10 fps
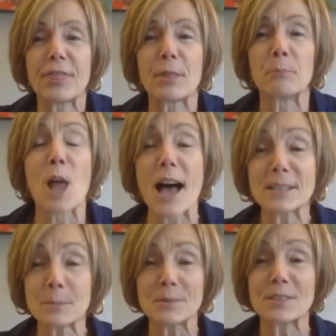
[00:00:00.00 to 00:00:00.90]
the
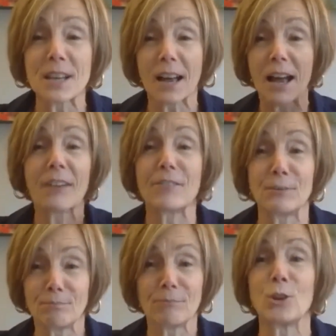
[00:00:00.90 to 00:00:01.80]
blossoms of the
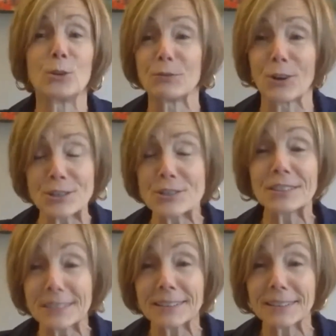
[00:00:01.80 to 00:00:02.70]

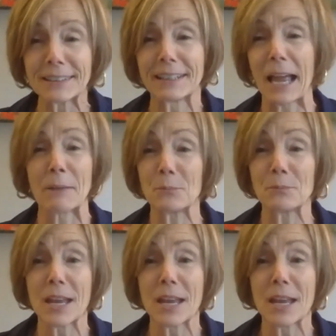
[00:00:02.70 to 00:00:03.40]
universe, and